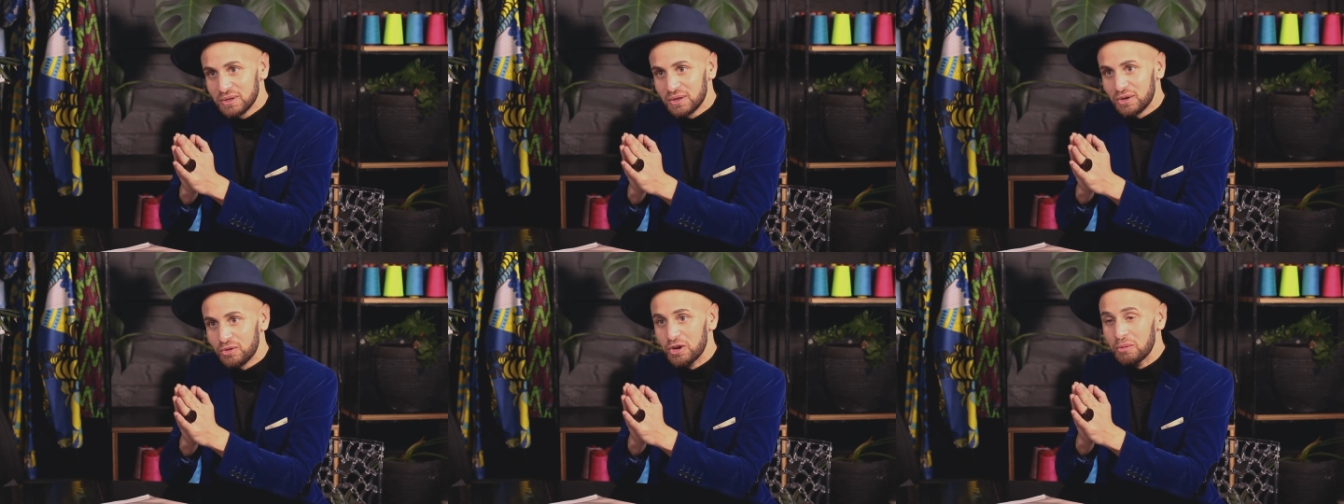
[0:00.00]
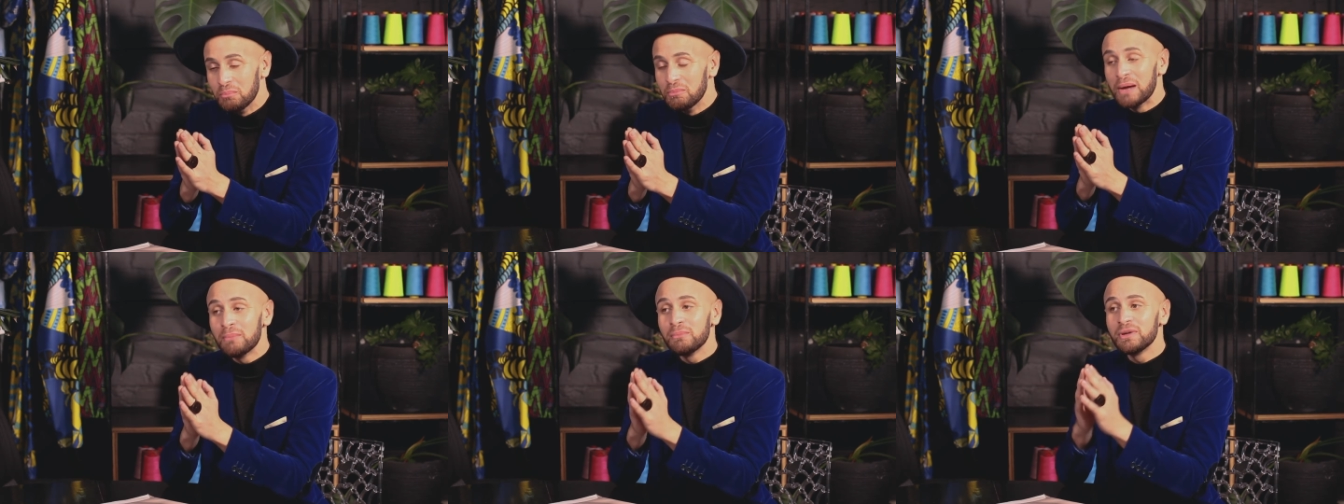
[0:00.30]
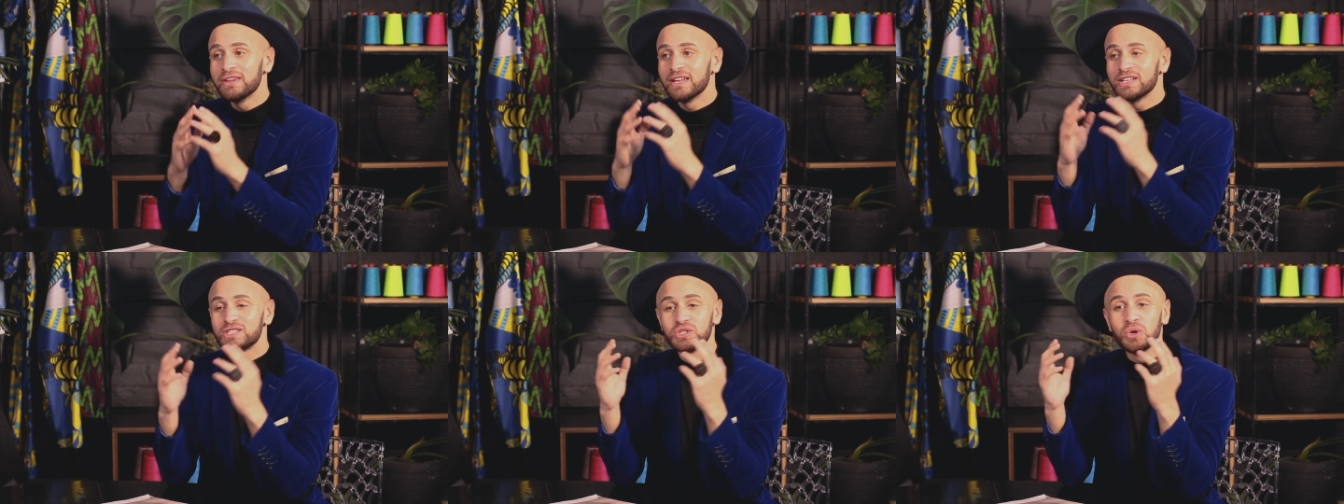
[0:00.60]
Remember
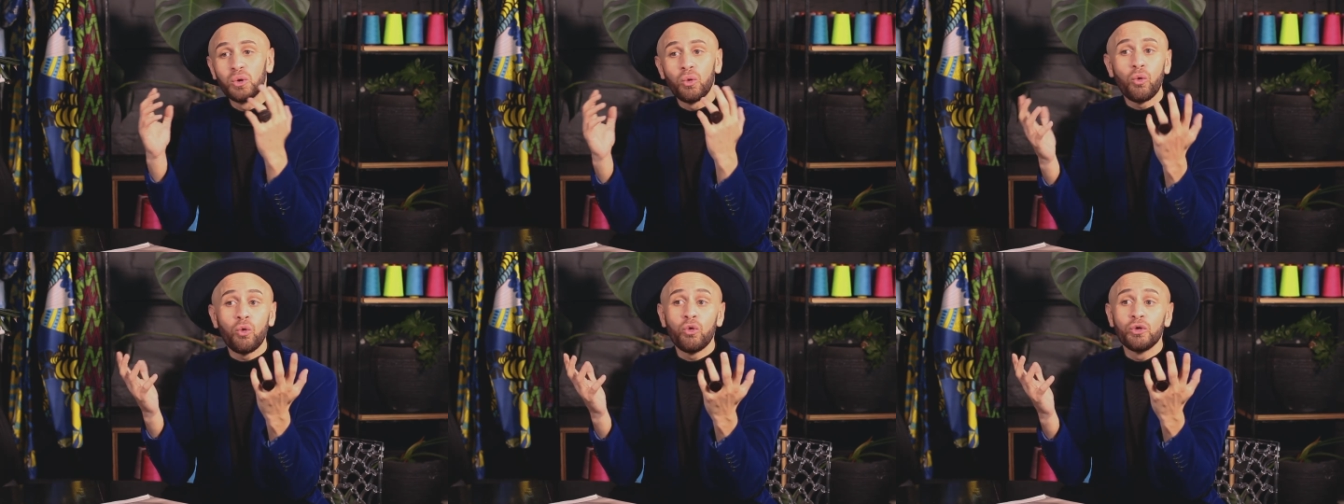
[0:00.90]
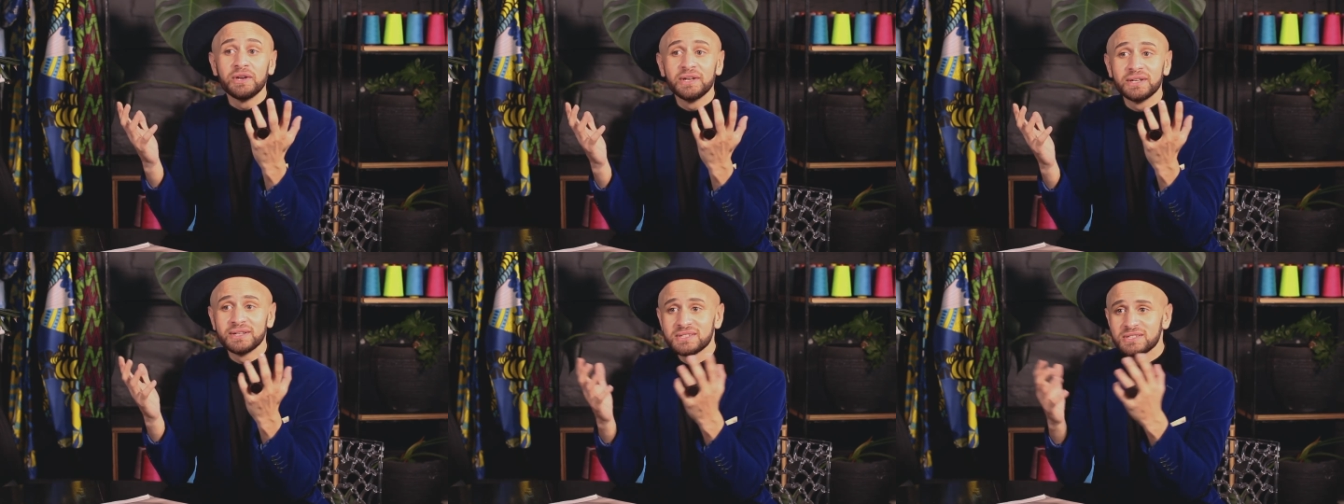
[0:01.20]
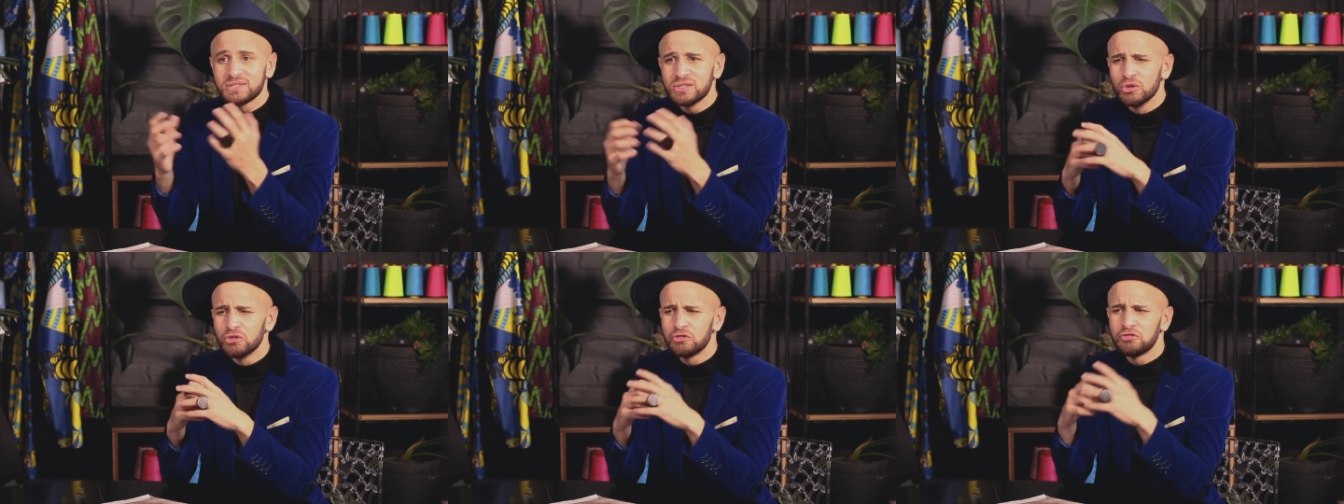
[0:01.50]
that your
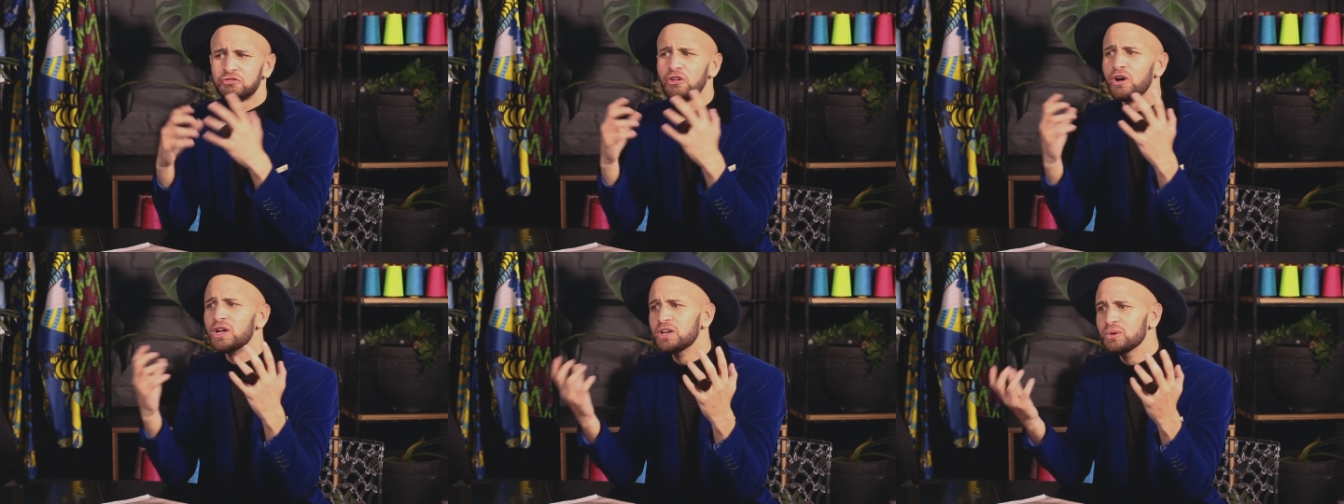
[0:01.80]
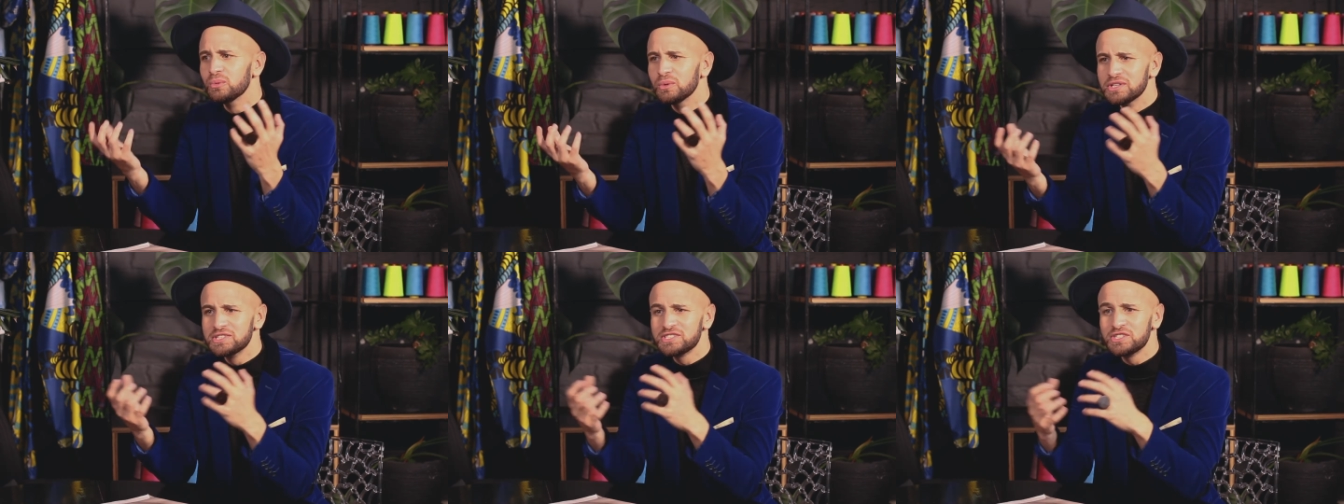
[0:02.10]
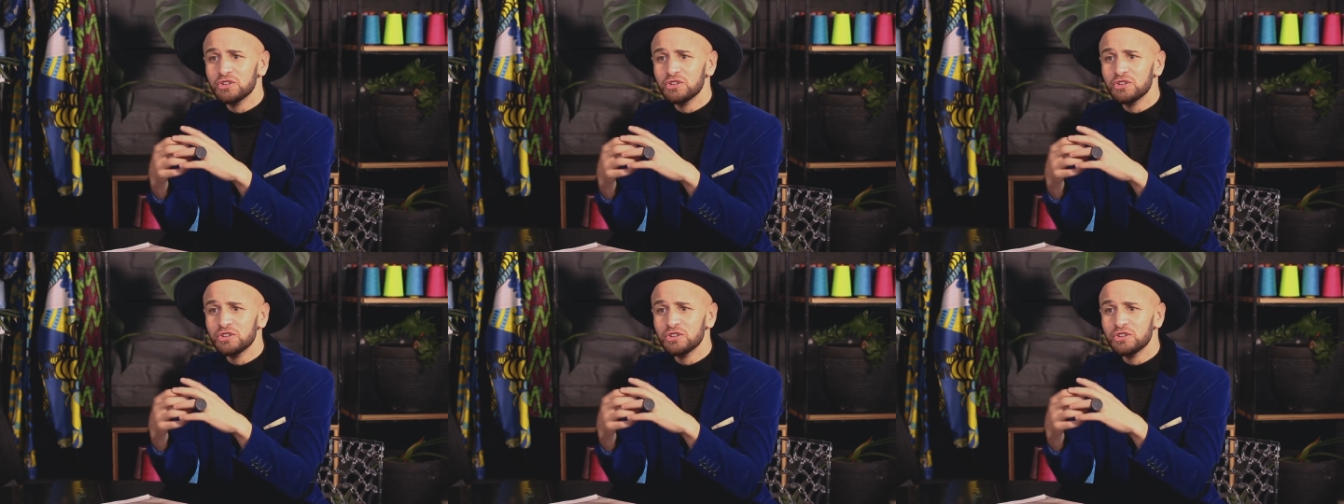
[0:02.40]
audience, your followers,